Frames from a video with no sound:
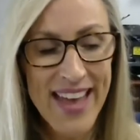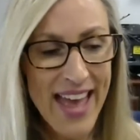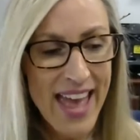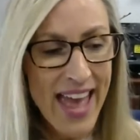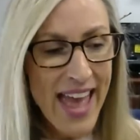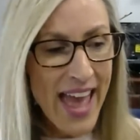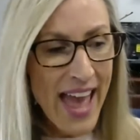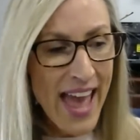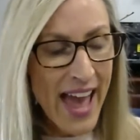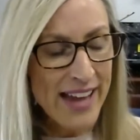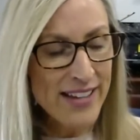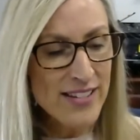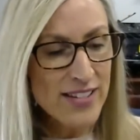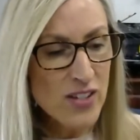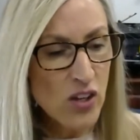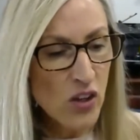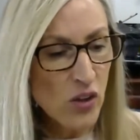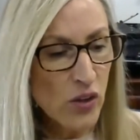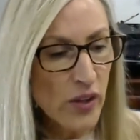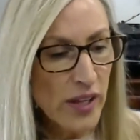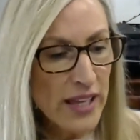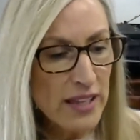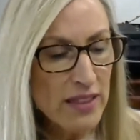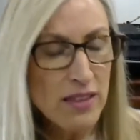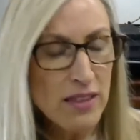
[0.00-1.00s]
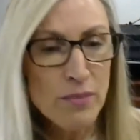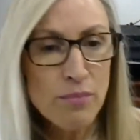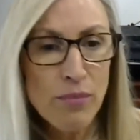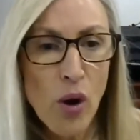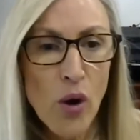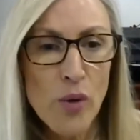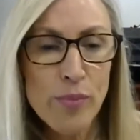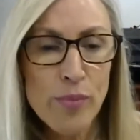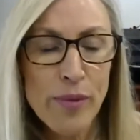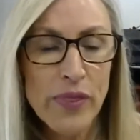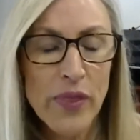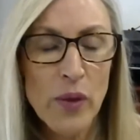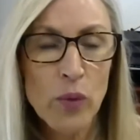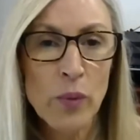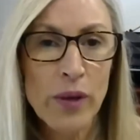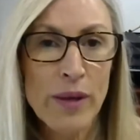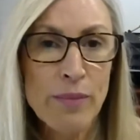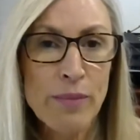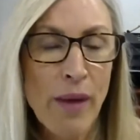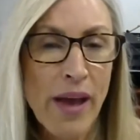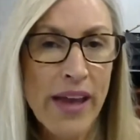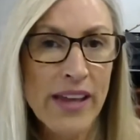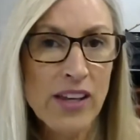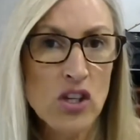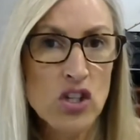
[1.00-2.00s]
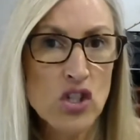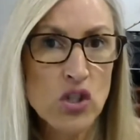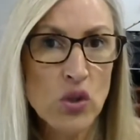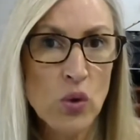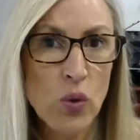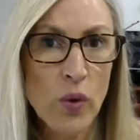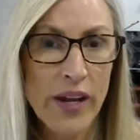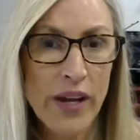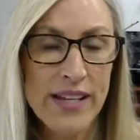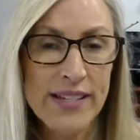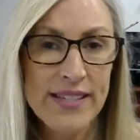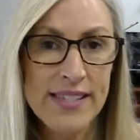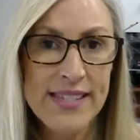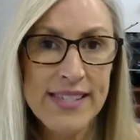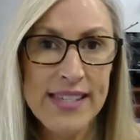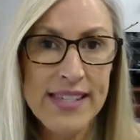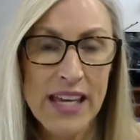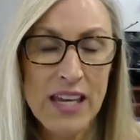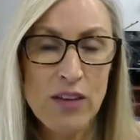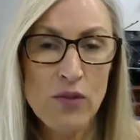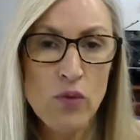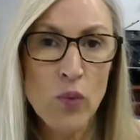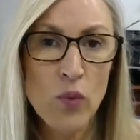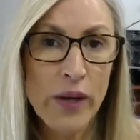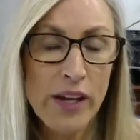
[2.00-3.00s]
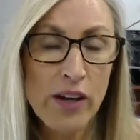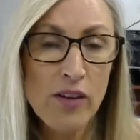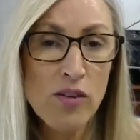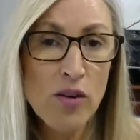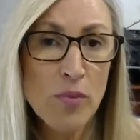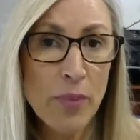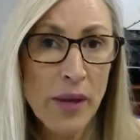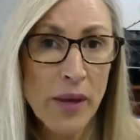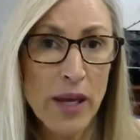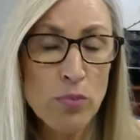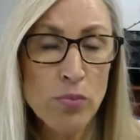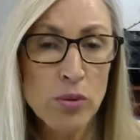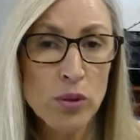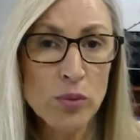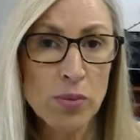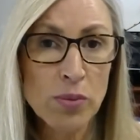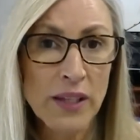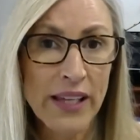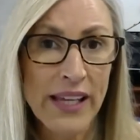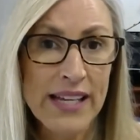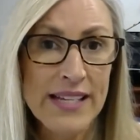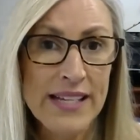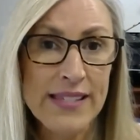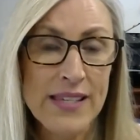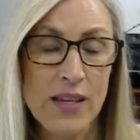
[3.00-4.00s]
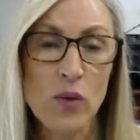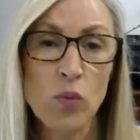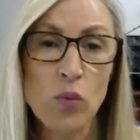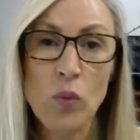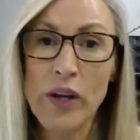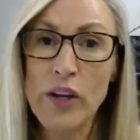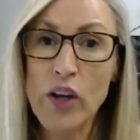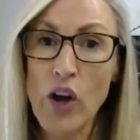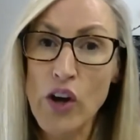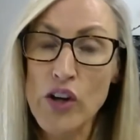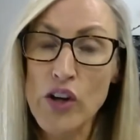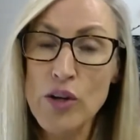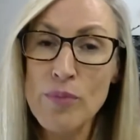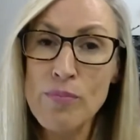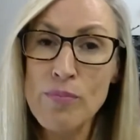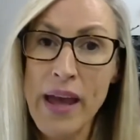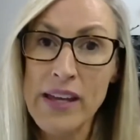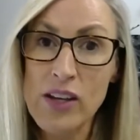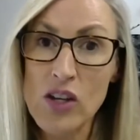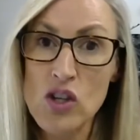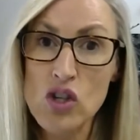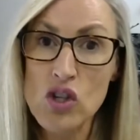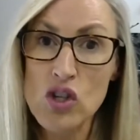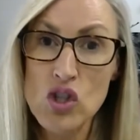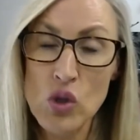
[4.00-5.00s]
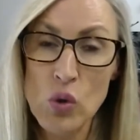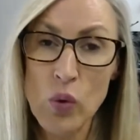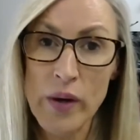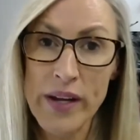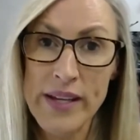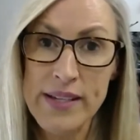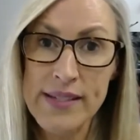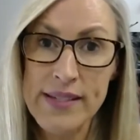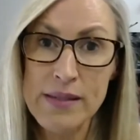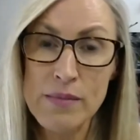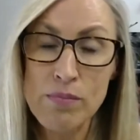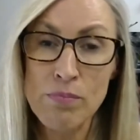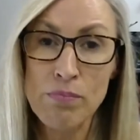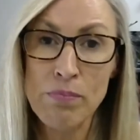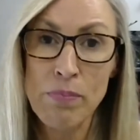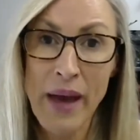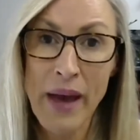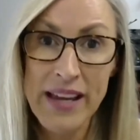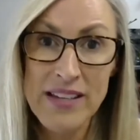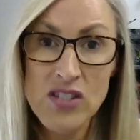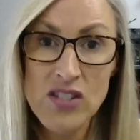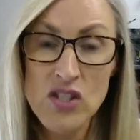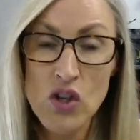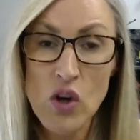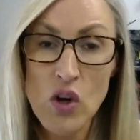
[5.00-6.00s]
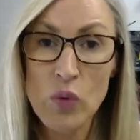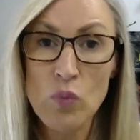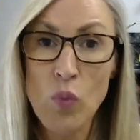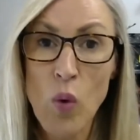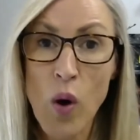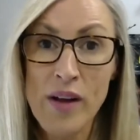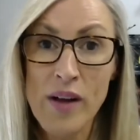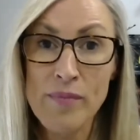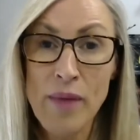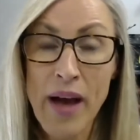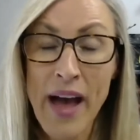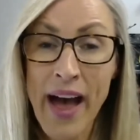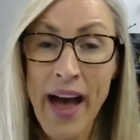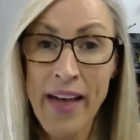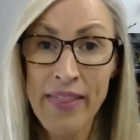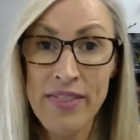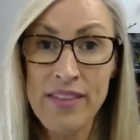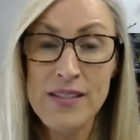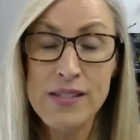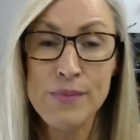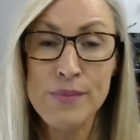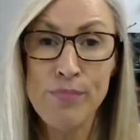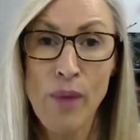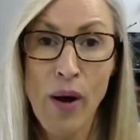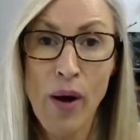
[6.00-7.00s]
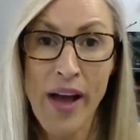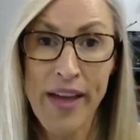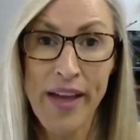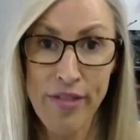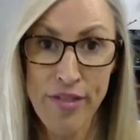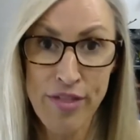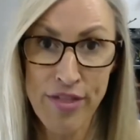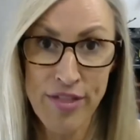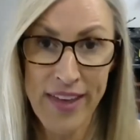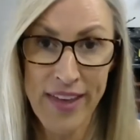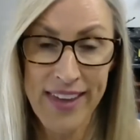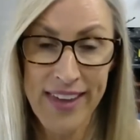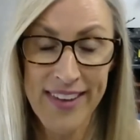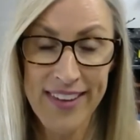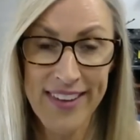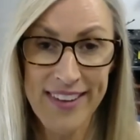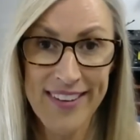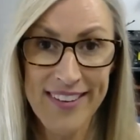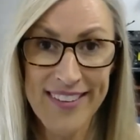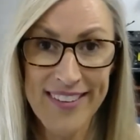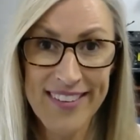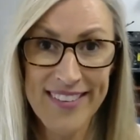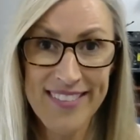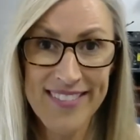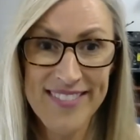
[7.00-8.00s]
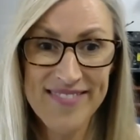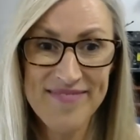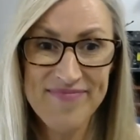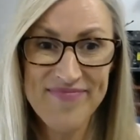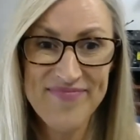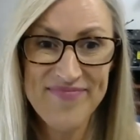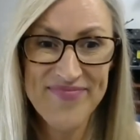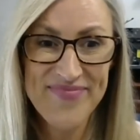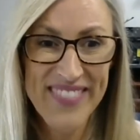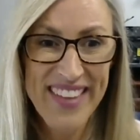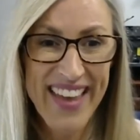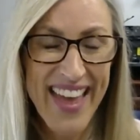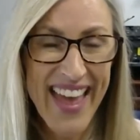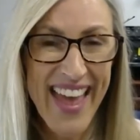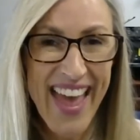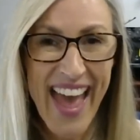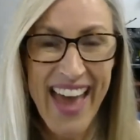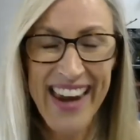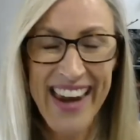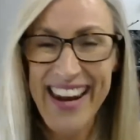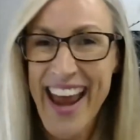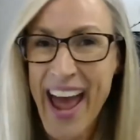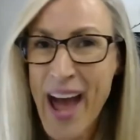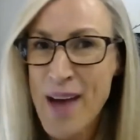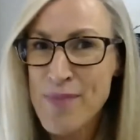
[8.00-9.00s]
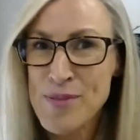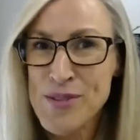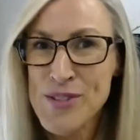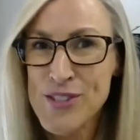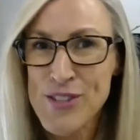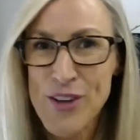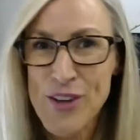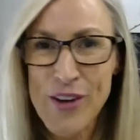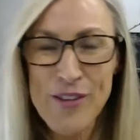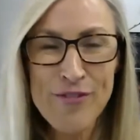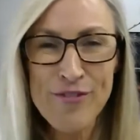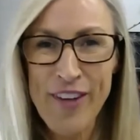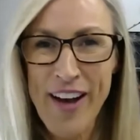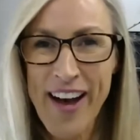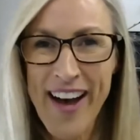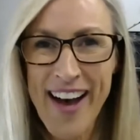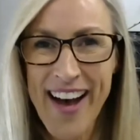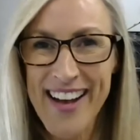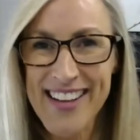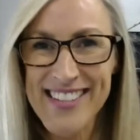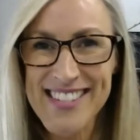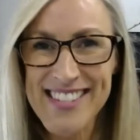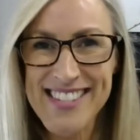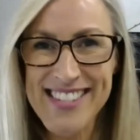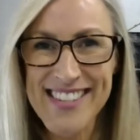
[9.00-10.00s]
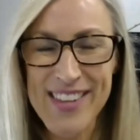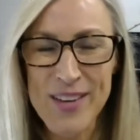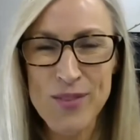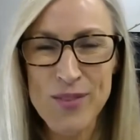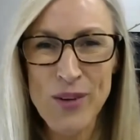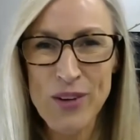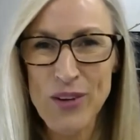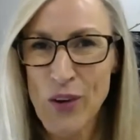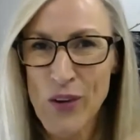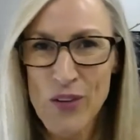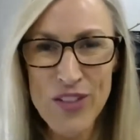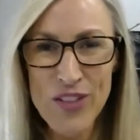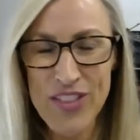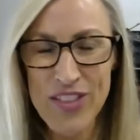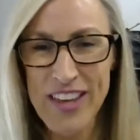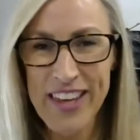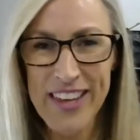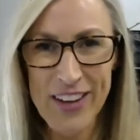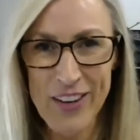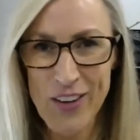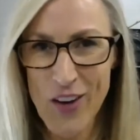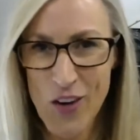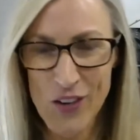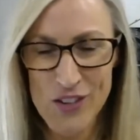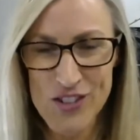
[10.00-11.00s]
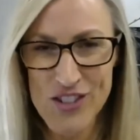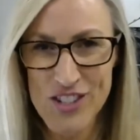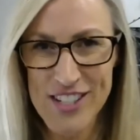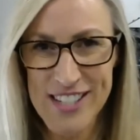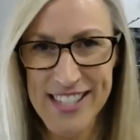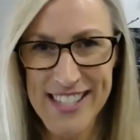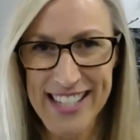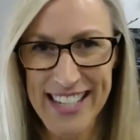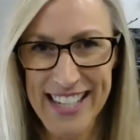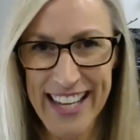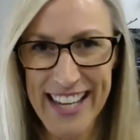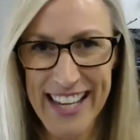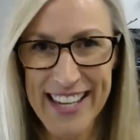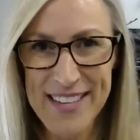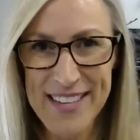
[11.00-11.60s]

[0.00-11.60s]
And so in the moment that we make a choice, if we are a people pleaser, we're going to make a choice based on what others might think. Yeah. And it happens so fast that we don't think it consciously.